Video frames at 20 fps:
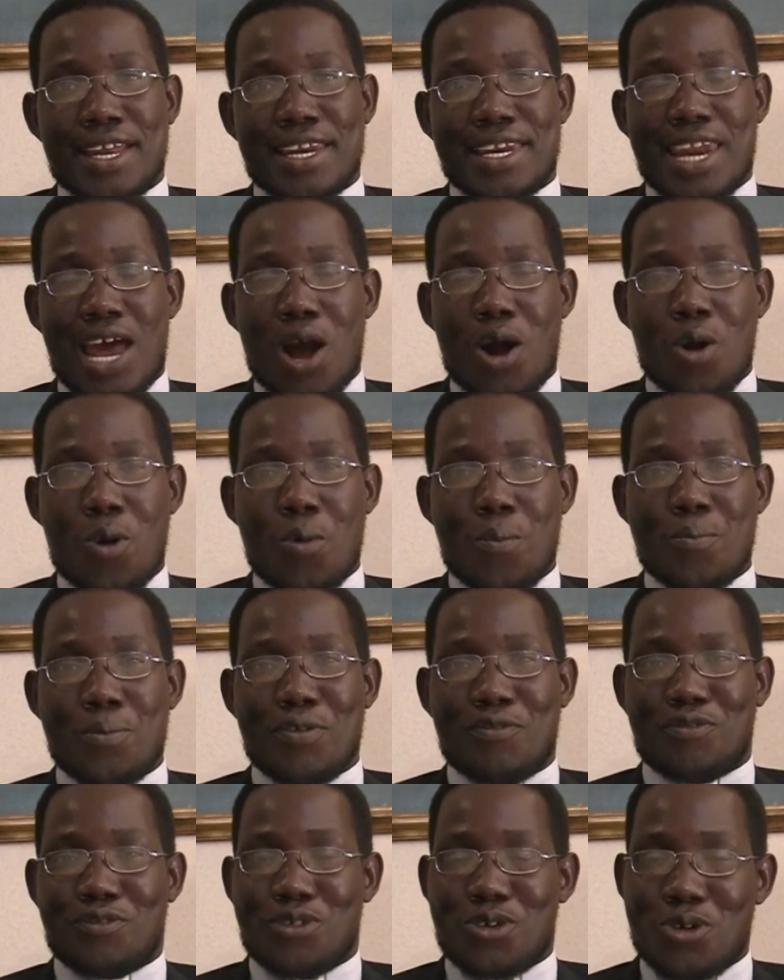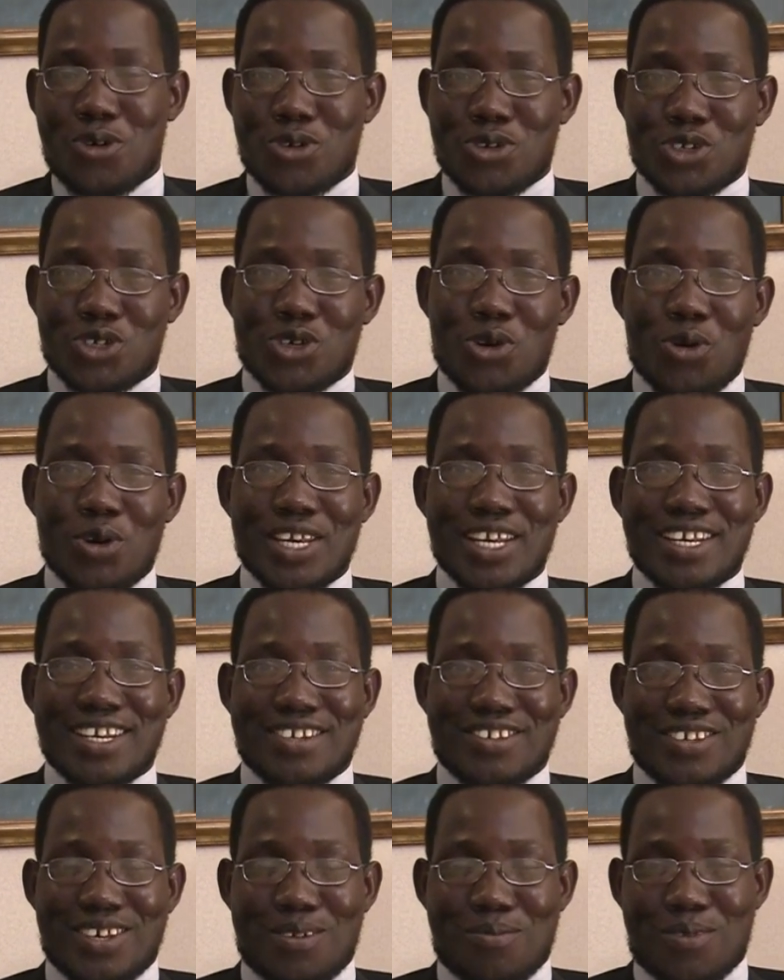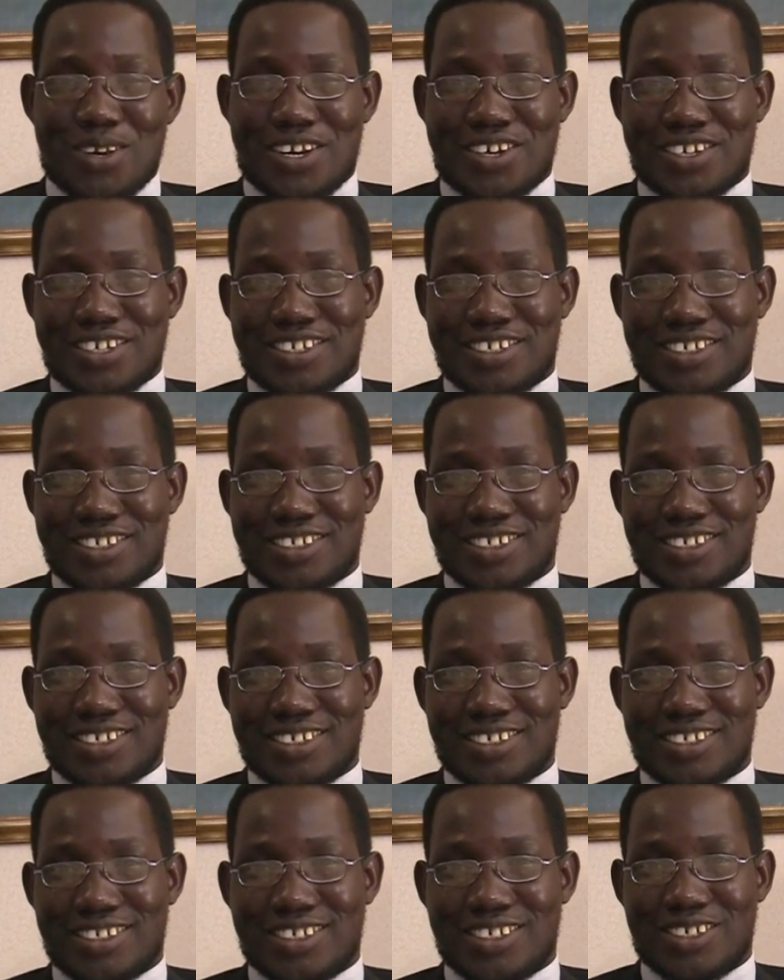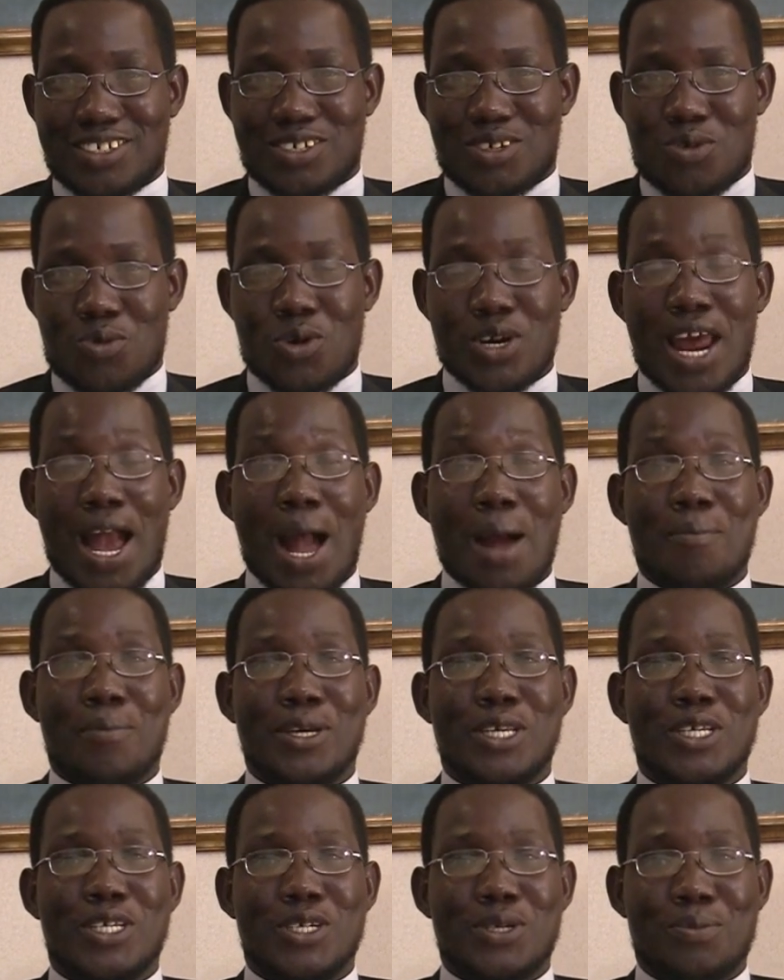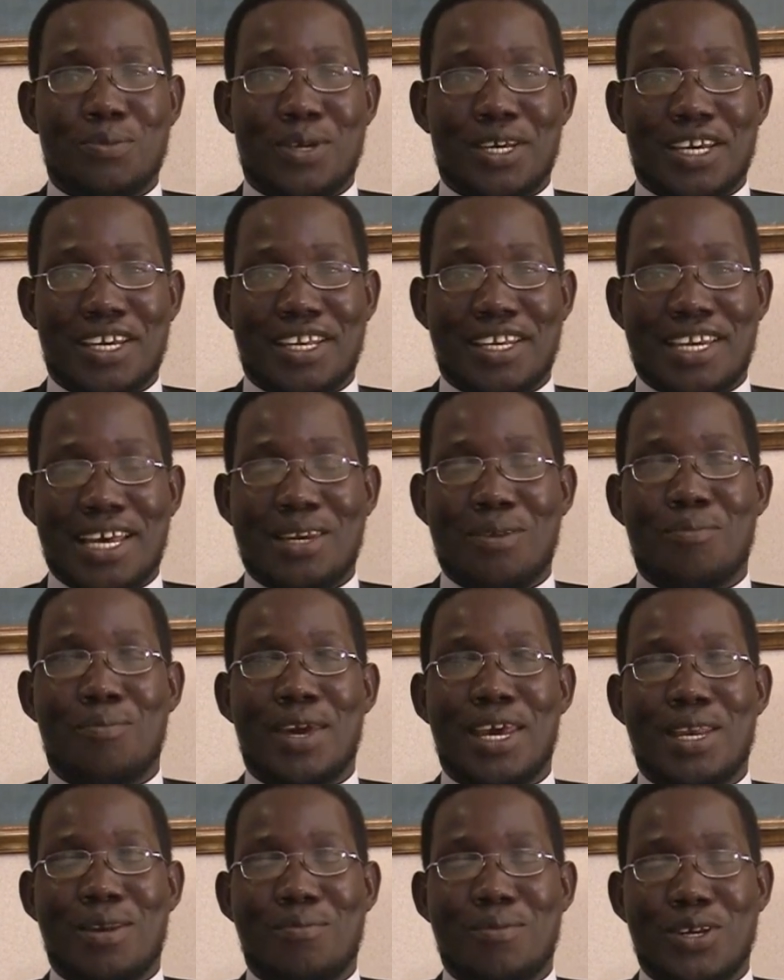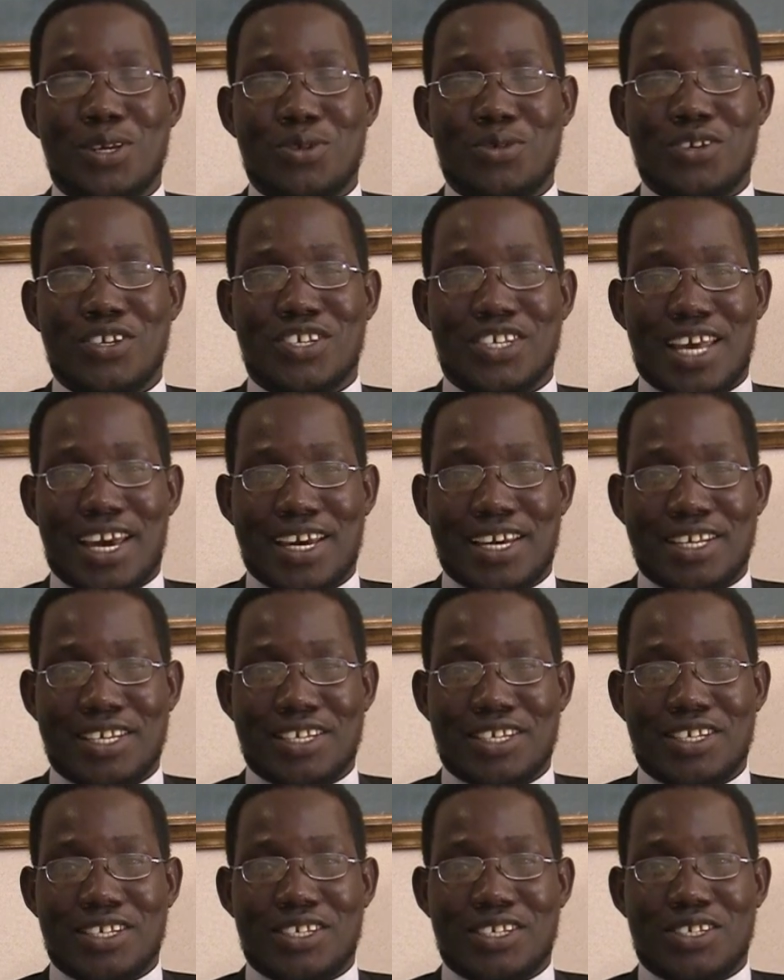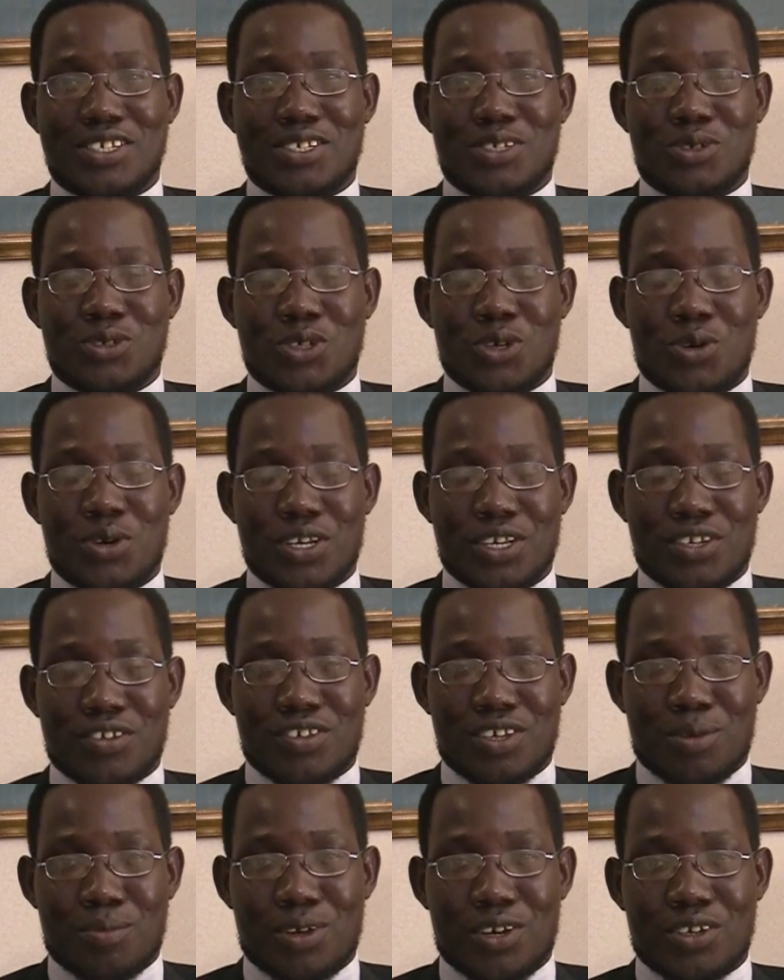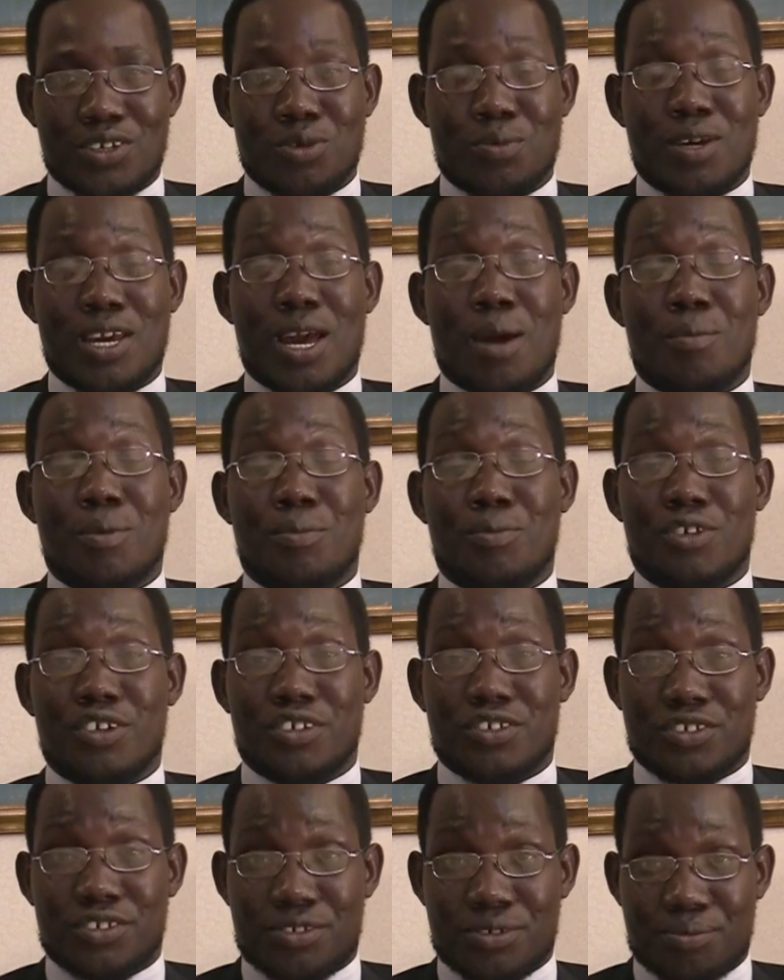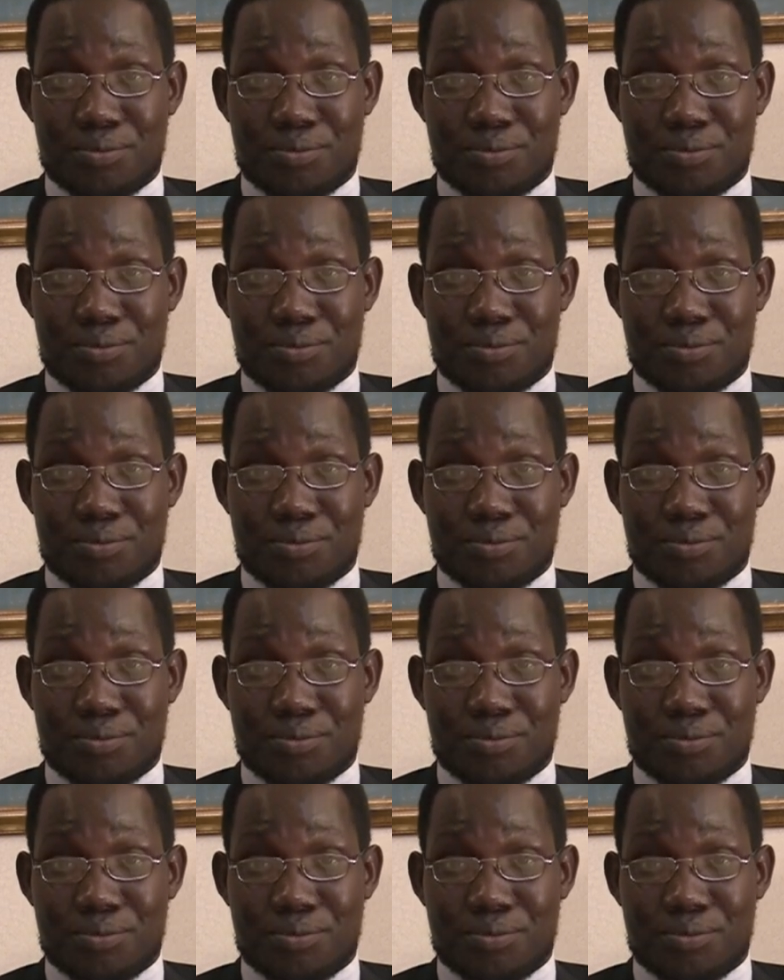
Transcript: now, before joining the seminary, what happened to me that made me to decide to join the seminary, to become a priest?